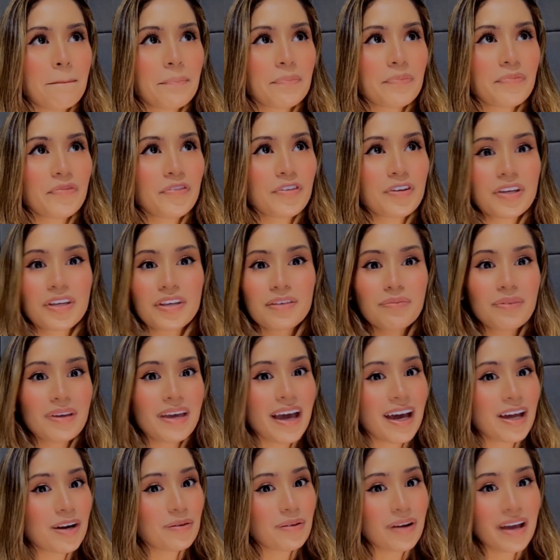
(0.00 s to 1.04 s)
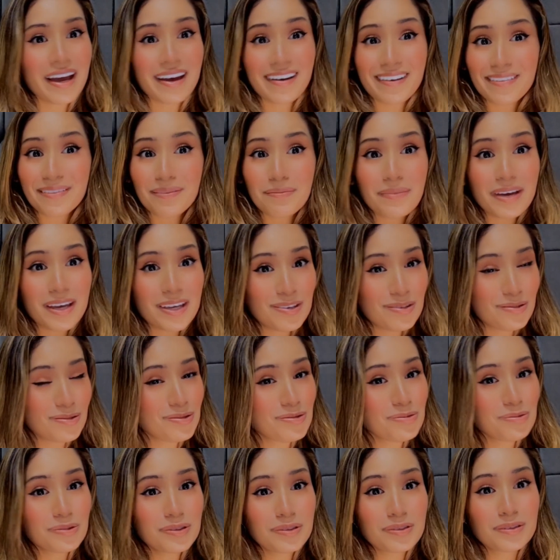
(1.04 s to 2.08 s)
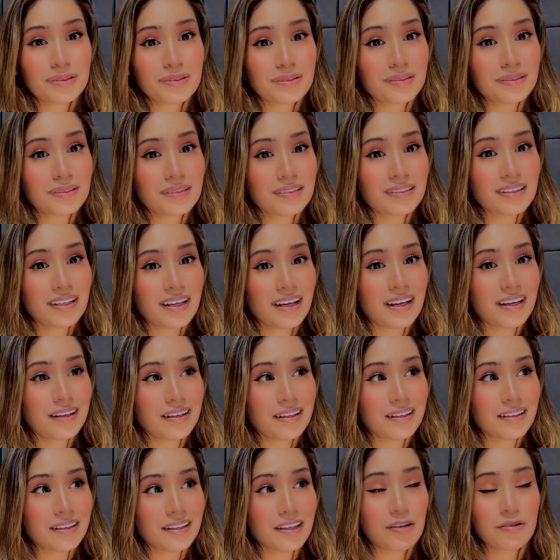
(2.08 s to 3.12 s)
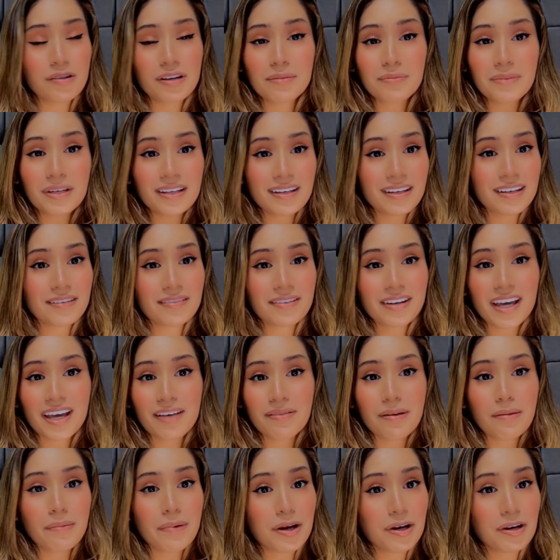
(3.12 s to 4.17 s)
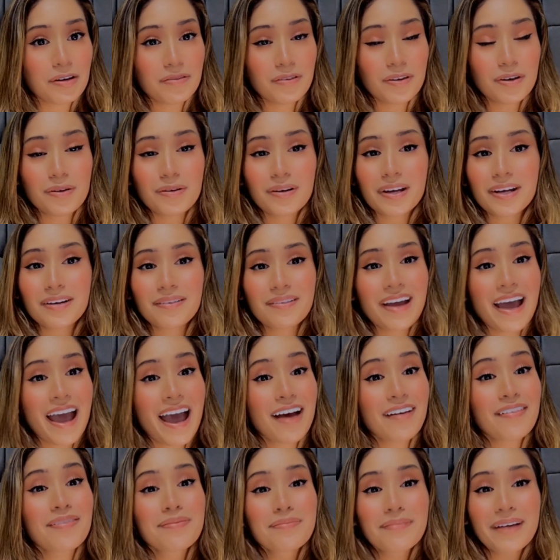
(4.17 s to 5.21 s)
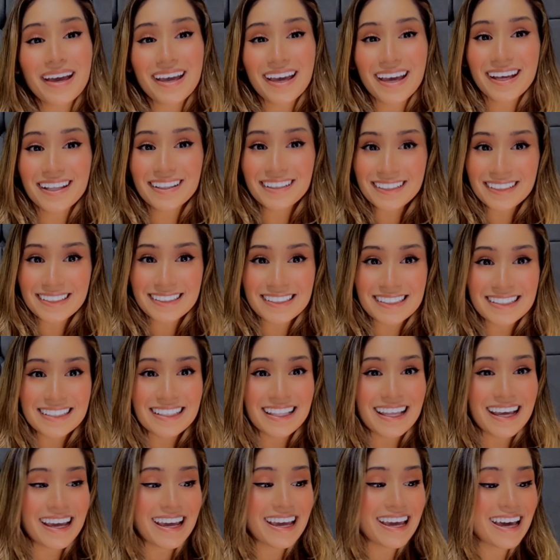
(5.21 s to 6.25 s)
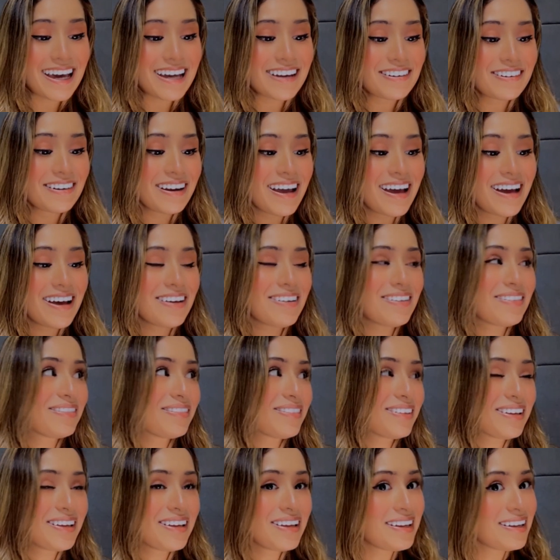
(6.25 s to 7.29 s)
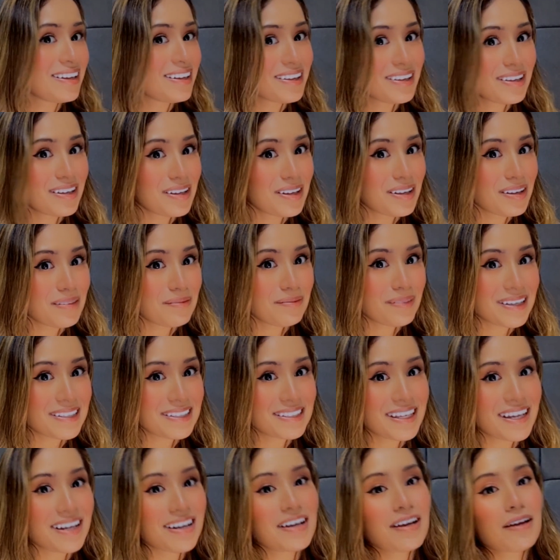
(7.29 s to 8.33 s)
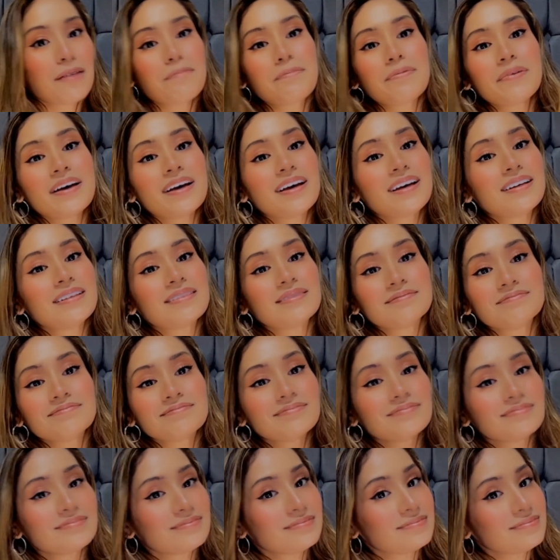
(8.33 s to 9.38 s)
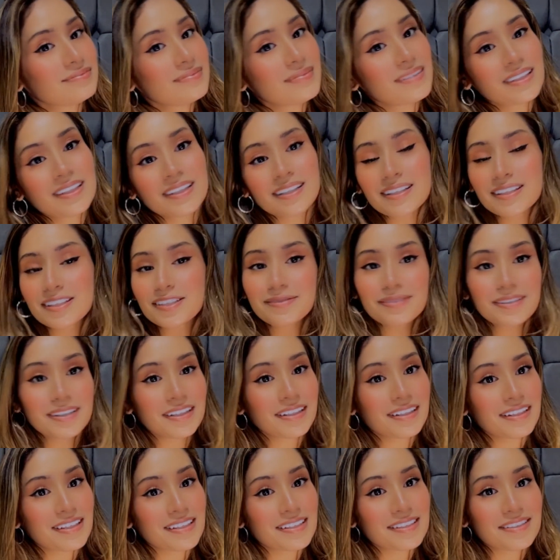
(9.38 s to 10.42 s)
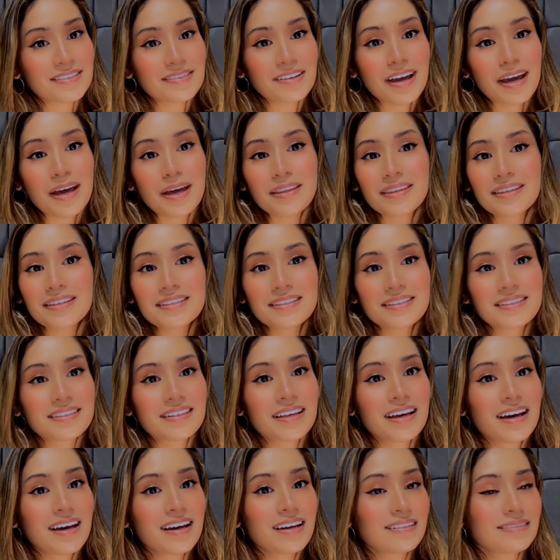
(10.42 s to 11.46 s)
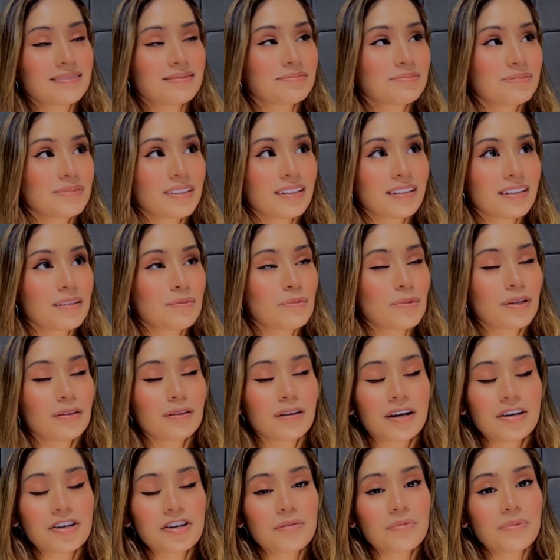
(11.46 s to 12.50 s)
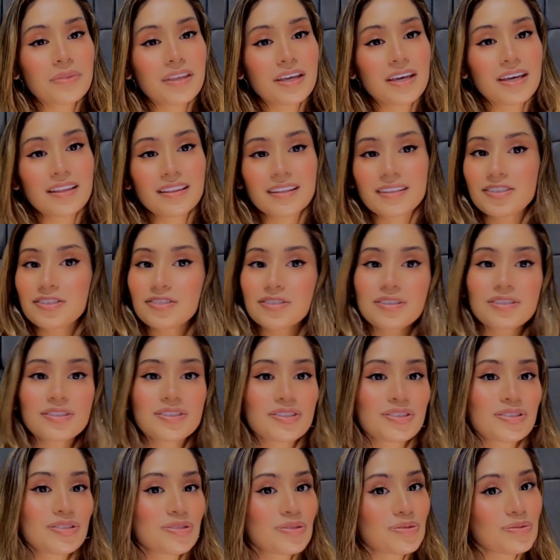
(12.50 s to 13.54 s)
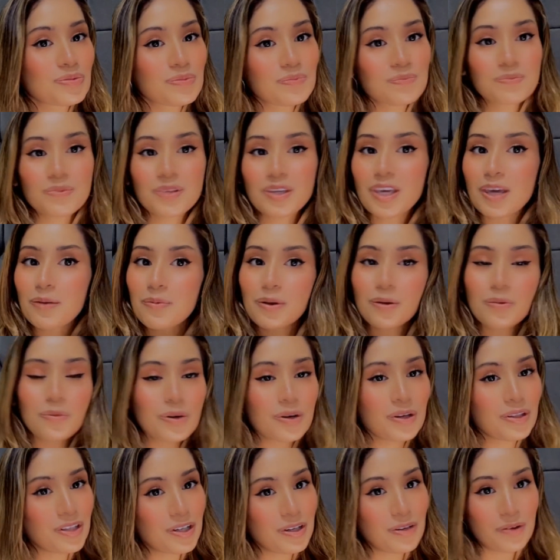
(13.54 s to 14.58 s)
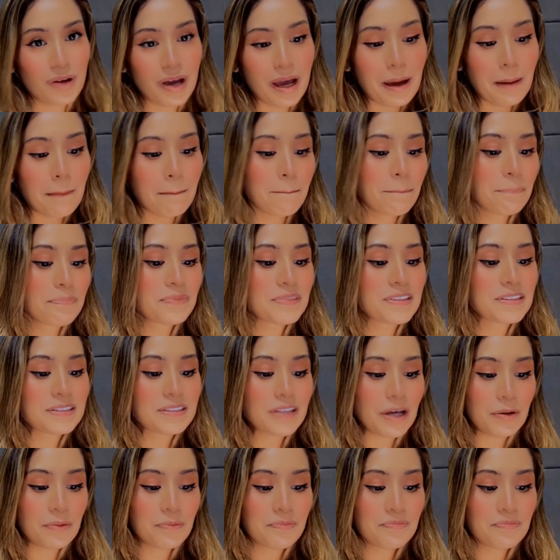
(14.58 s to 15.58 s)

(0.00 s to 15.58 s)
forgive me, I don't have my usual equipment. I don't have my microphone. I don't have my LED light. I don't have my setup, but it is what it is, okay? This is not gonna be a long-term thing. Let's just keep it rolling, okay? So,